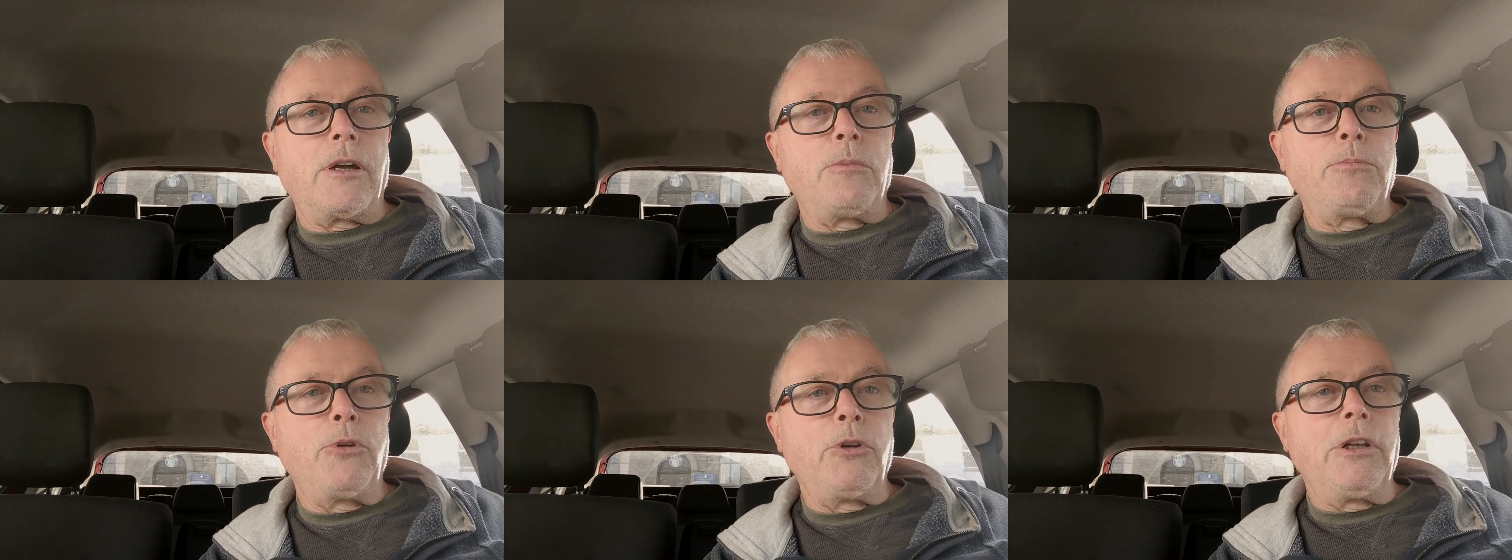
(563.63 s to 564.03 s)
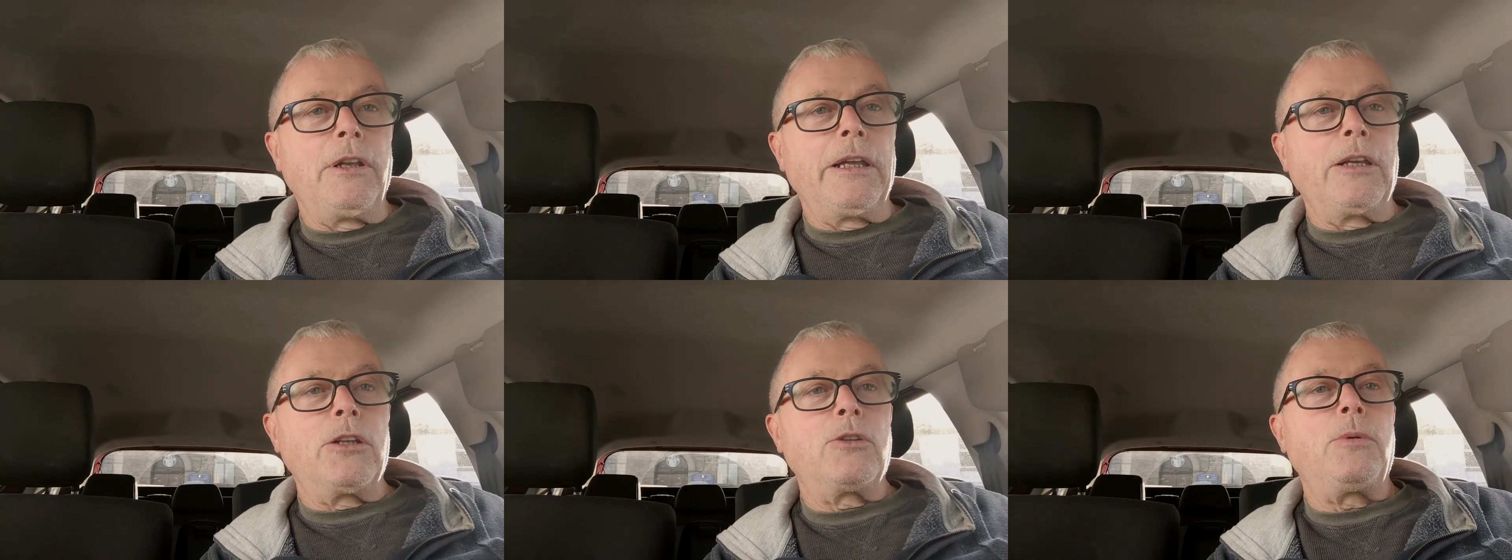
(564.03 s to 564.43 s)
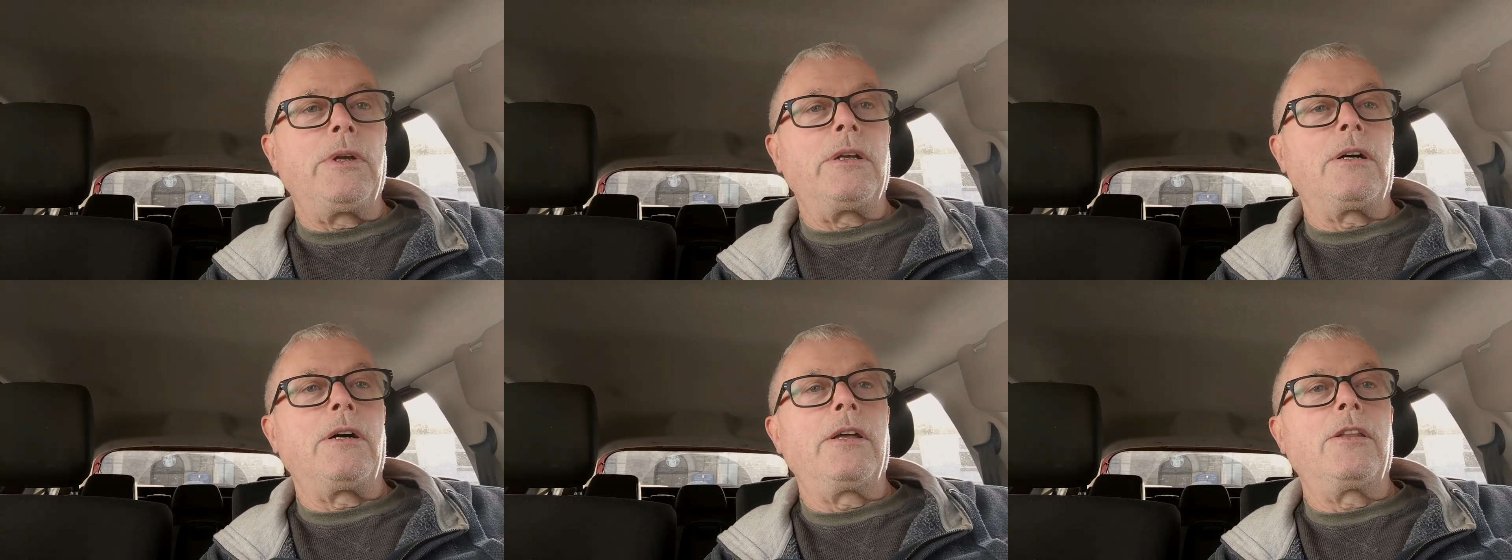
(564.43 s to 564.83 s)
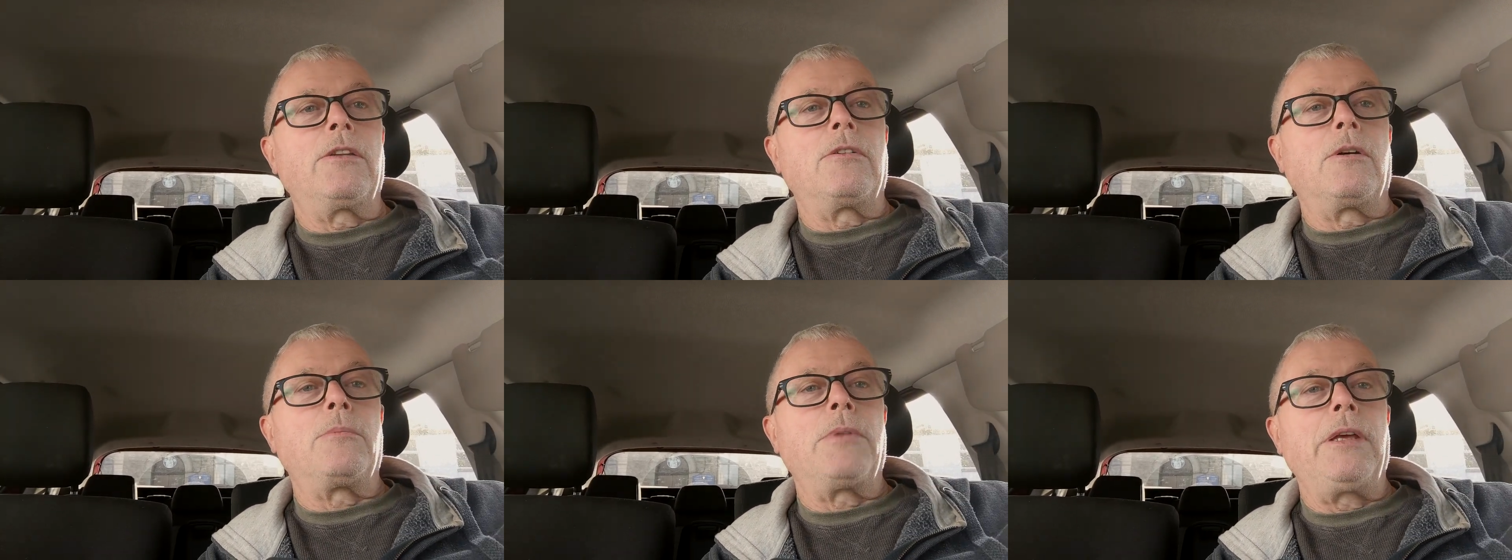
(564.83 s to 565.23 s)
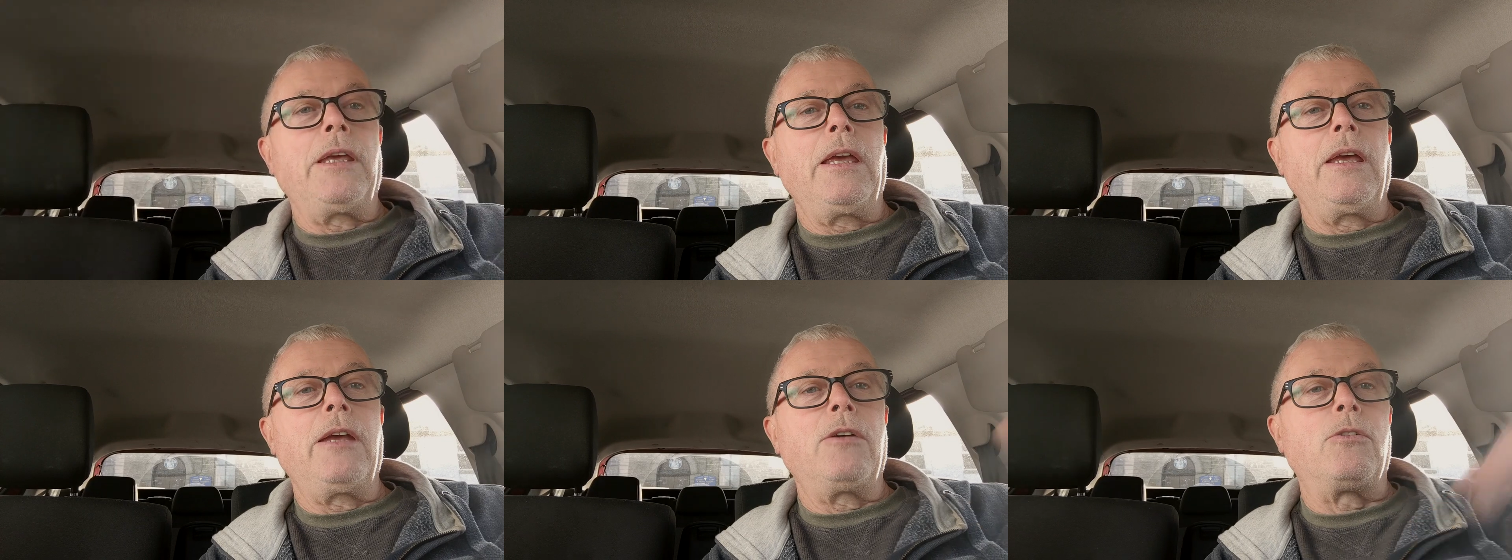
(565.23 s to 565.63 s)
I'll put a link to it either up
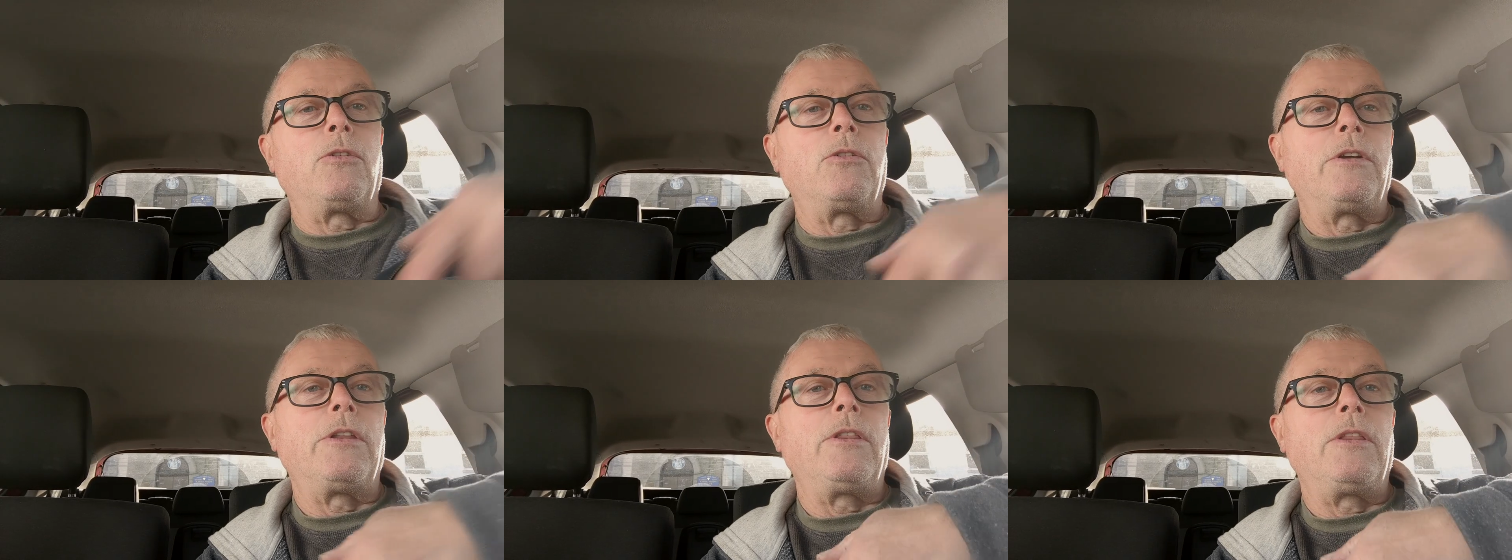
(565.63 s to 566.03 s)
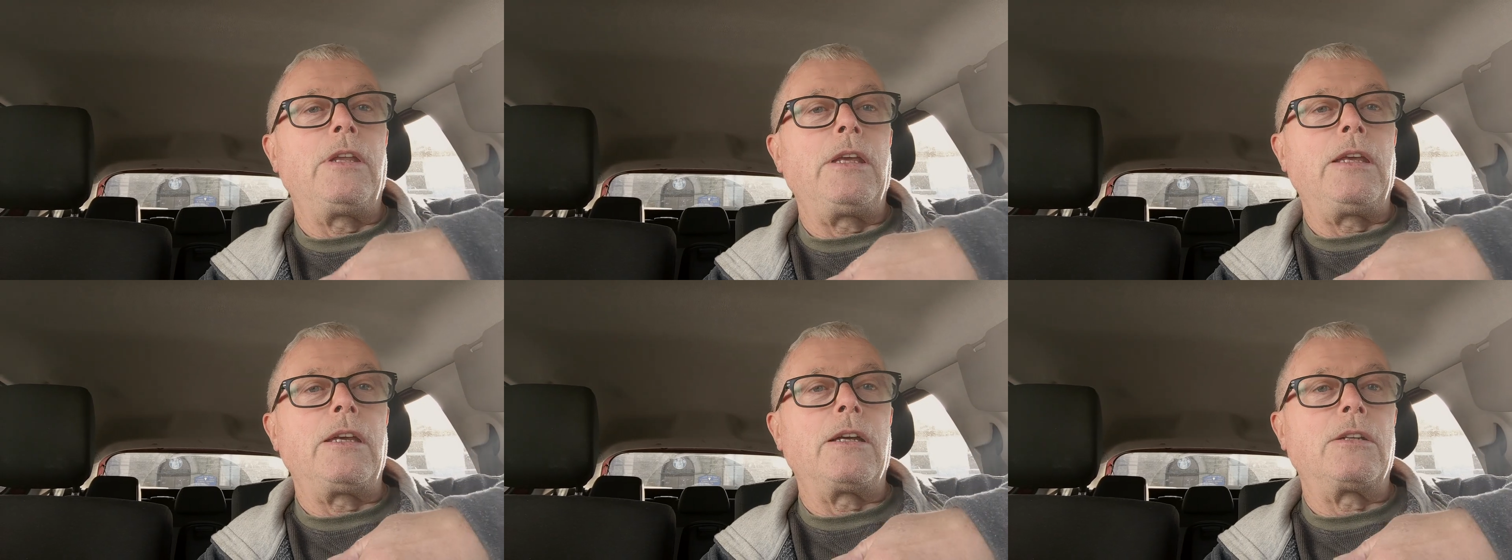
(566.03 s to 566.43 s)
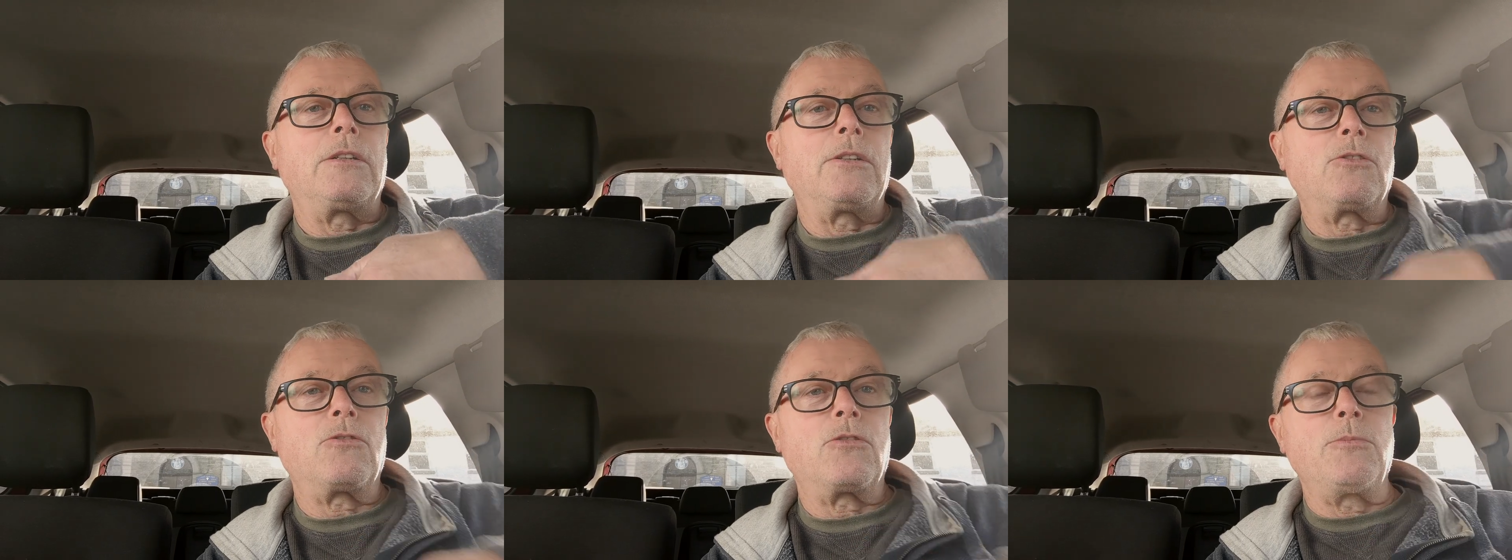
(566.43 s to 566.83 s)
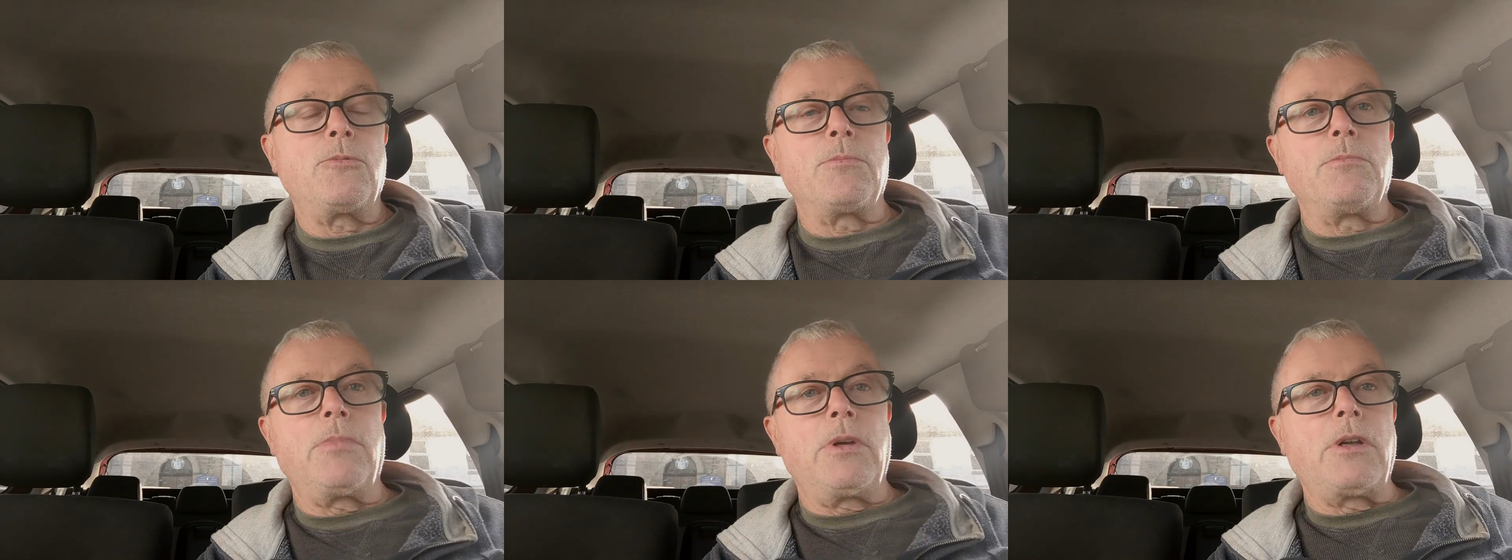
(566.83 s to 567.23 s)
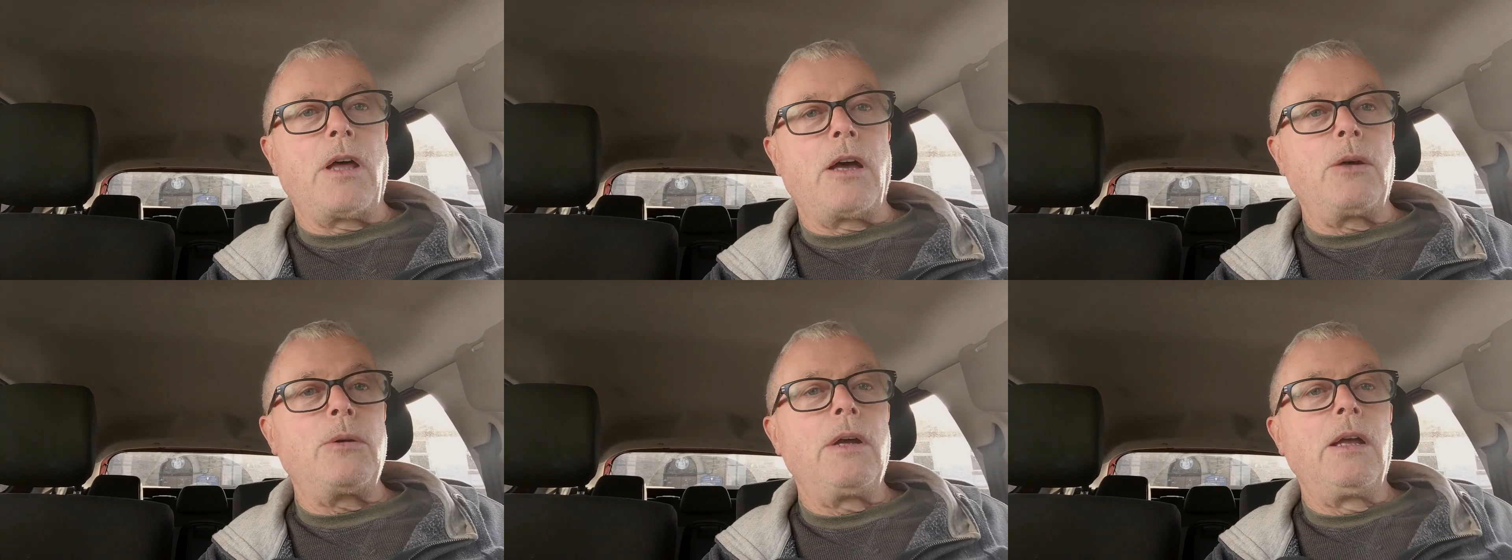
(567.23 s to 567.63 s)
here or in the uh, description
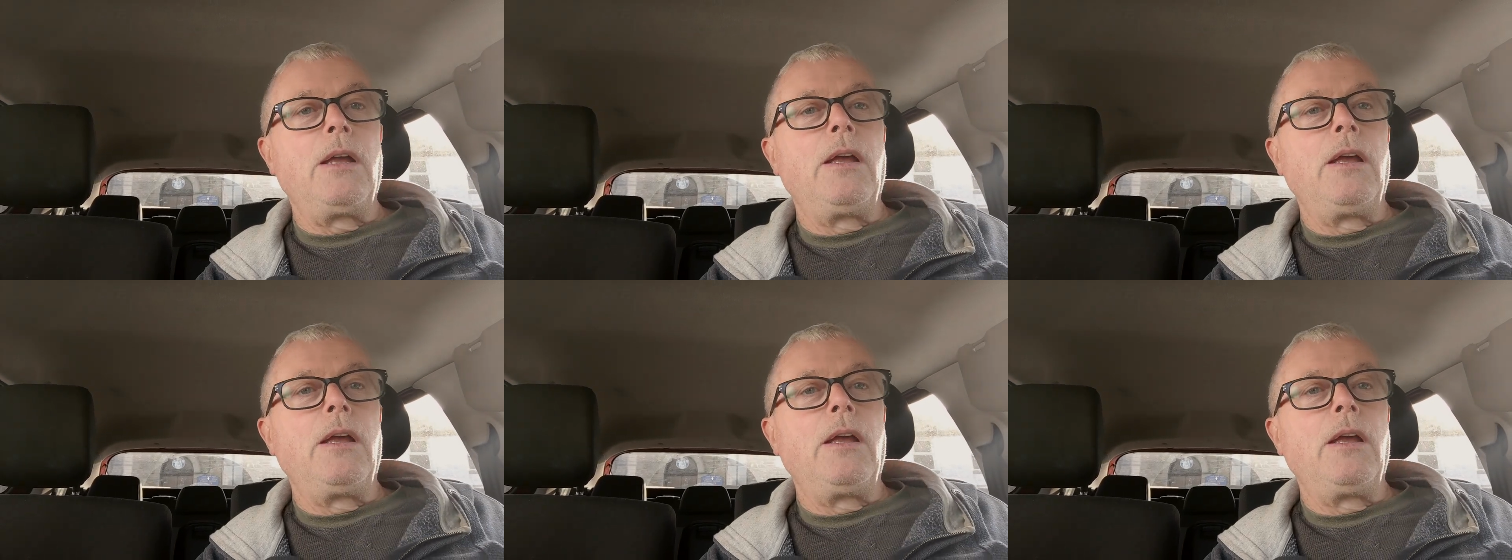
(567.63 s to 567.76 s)
below,